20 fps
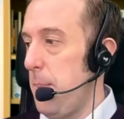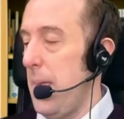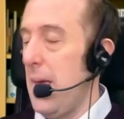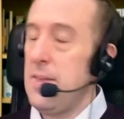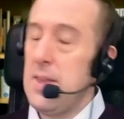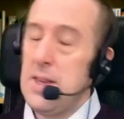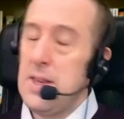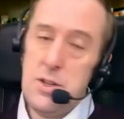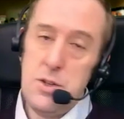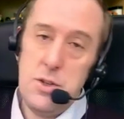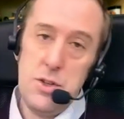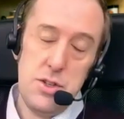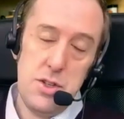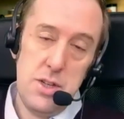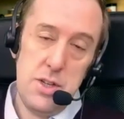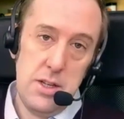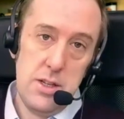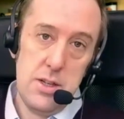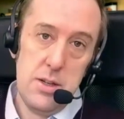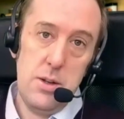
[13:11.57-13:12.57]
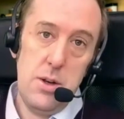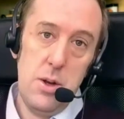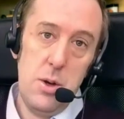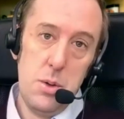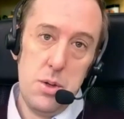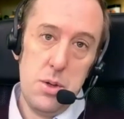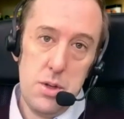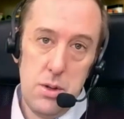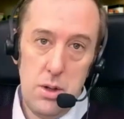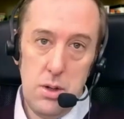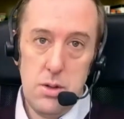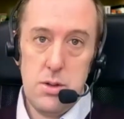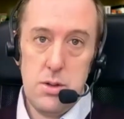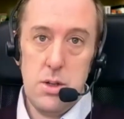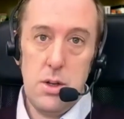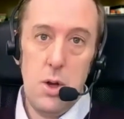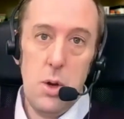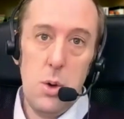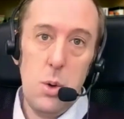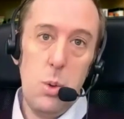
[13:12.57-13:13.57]
And then you just need to know to,
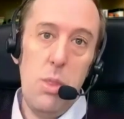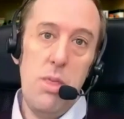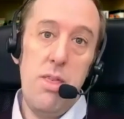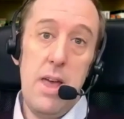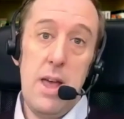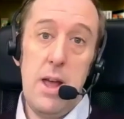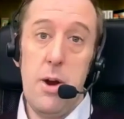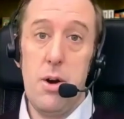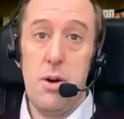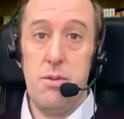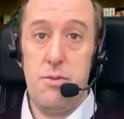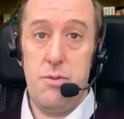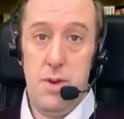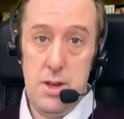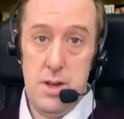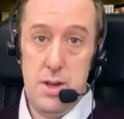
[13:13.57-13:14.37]
to go there